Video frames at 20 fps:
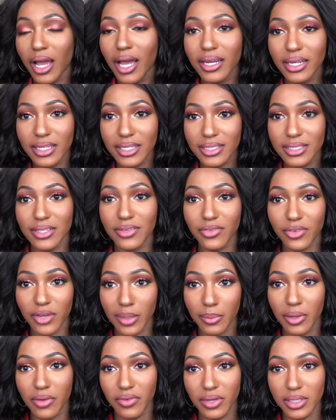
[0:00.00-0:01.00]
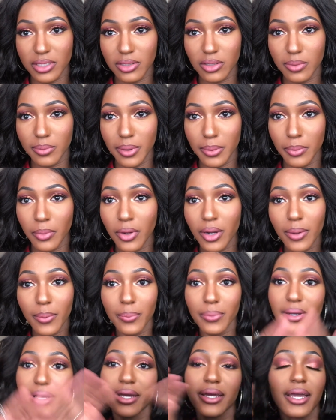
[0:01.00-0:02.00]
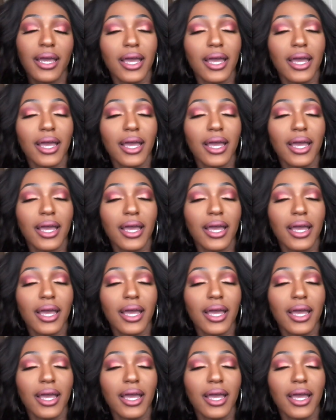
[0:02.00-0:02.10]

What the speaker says: I needed to frame my face a little bit more, but